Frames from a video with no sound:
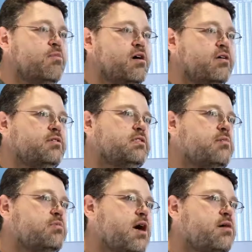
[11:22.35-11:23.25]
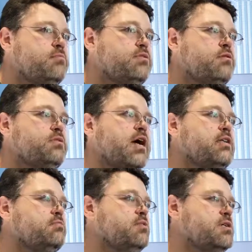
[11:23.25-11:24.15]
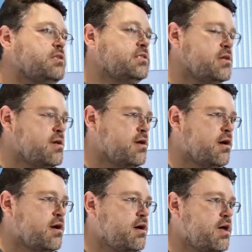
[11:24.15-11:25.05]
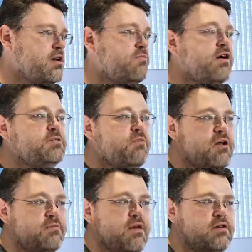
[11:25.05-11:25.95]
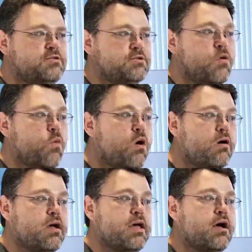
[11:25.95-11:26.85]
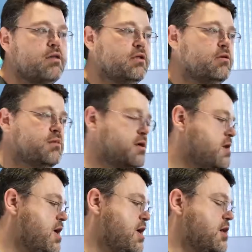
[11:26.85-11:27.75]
but sometimes those kinds of things, uh, enterprise product managers worry a little bit.